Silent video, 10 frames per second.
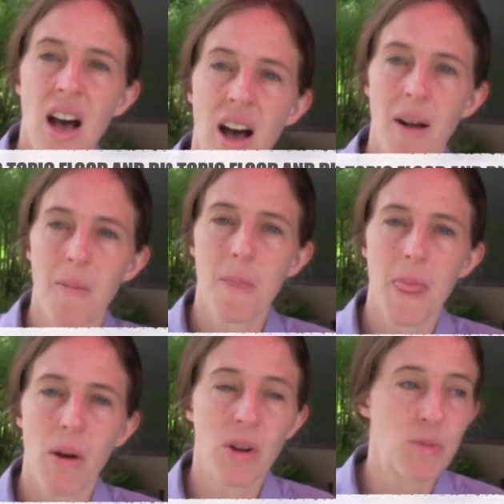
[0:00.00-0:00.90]
um,
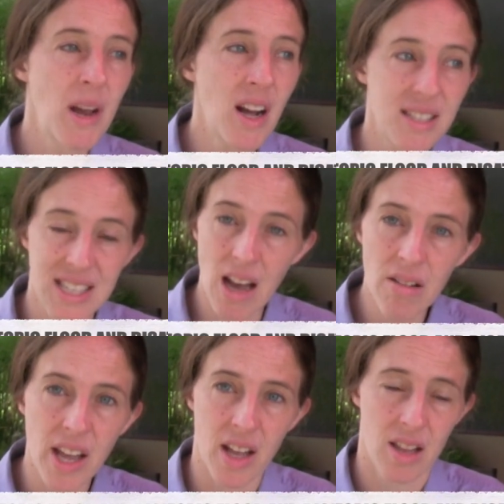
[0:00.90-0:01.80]
which may not
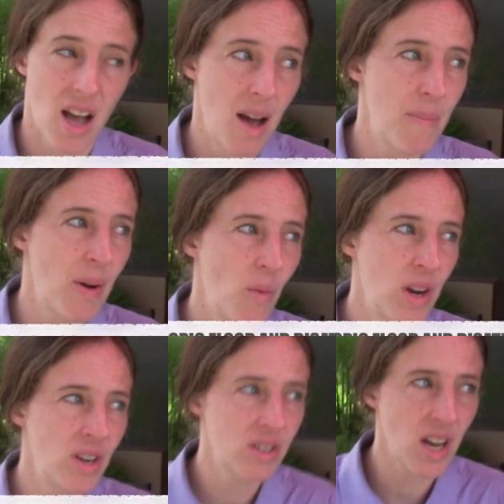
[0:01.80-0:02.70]
sound like a lot, but
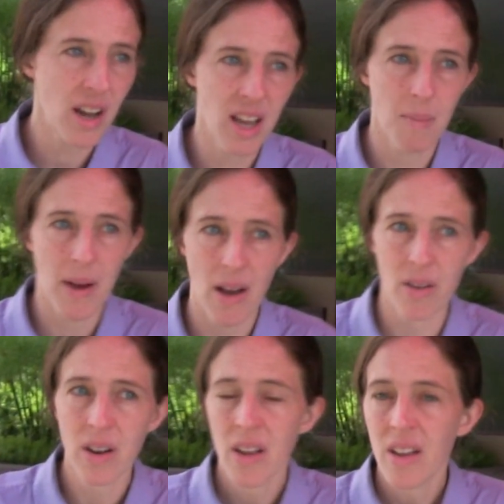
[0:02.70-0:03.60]
when you're talking
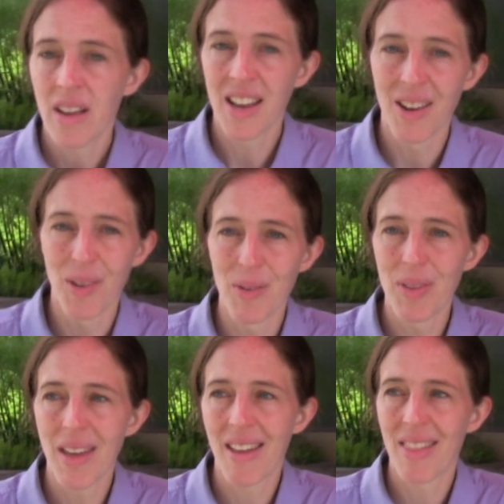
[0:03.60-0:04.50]
about you know
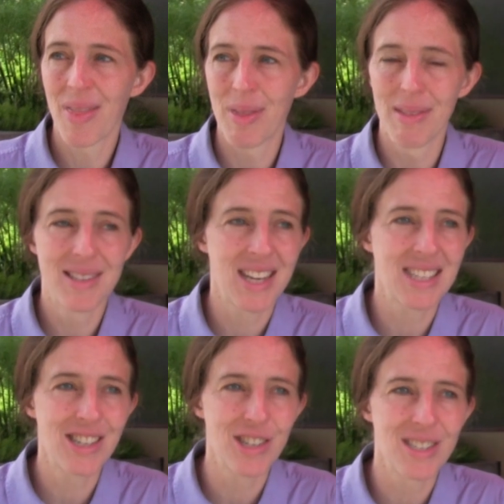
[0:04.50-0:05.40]
six
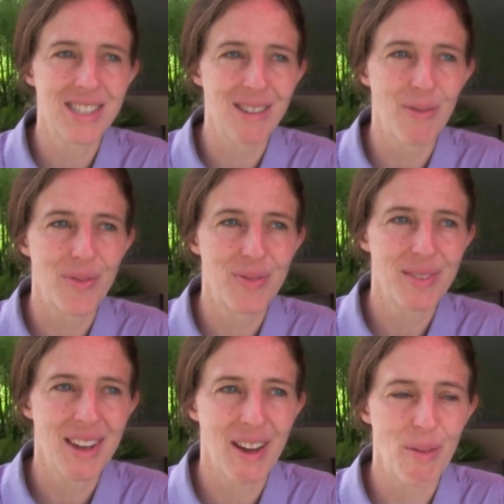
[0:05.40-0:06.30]
inches of
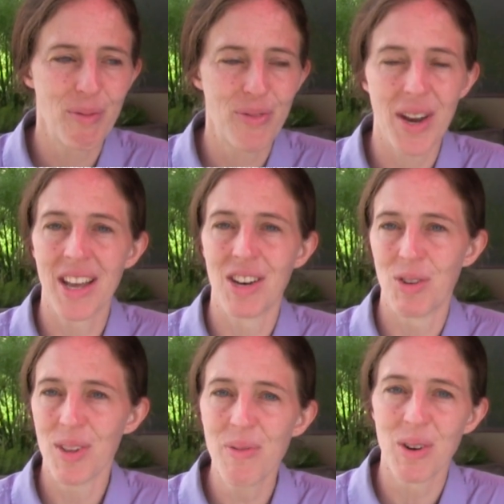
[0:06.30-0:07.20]
uh, flooding in
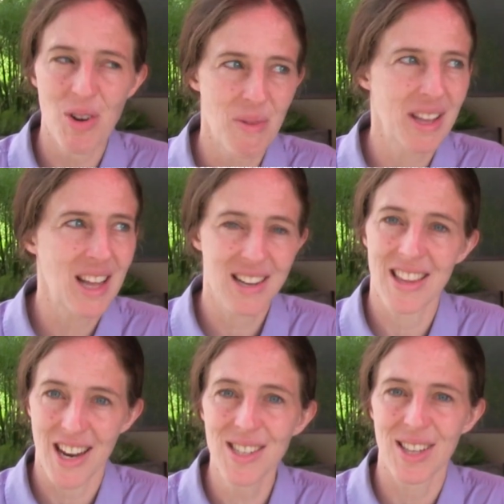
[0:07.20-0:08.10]
your living room, like that
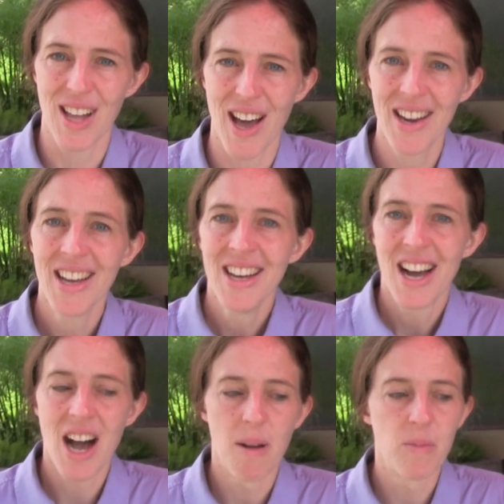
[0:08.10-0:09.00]
that is a lot.
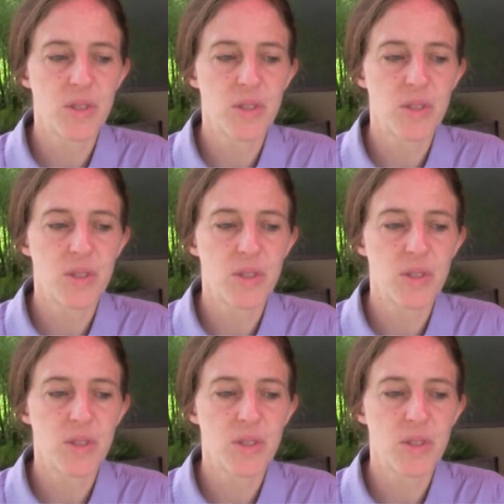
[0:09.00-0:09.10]
Um,